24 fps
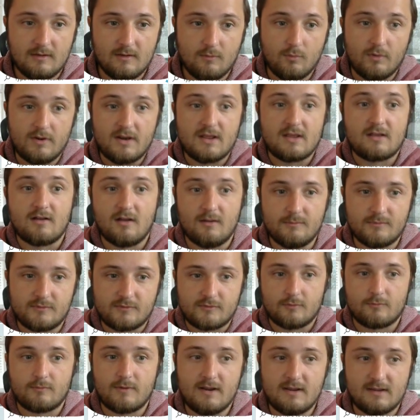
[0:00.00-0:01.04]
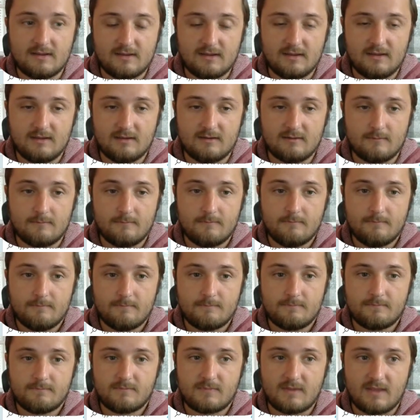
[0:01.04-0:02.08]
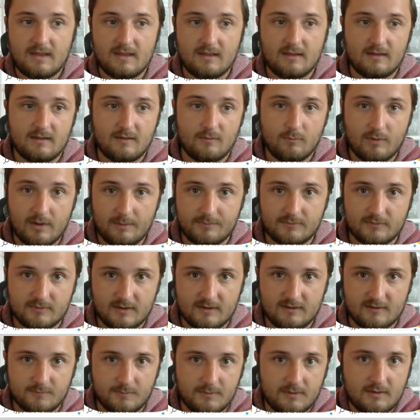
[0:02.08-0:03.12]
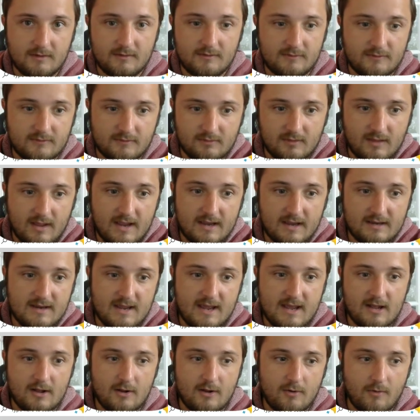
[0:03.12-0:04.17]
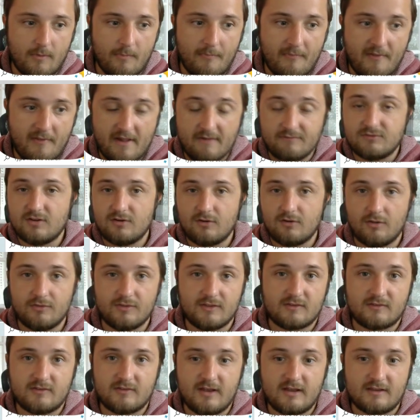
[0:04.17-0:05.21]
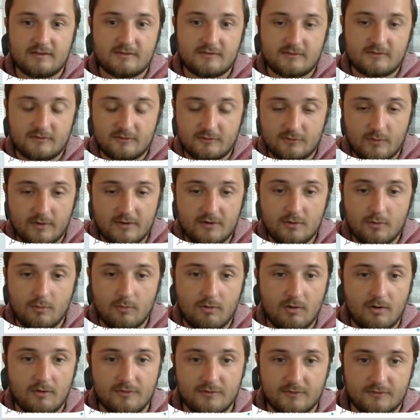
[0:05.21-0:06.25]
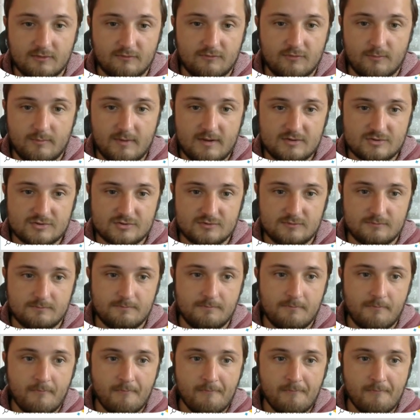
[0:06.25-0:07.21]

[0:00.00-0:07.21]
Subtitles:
when it comes to ranking websites, because I now have done all these tests, so I know all this information.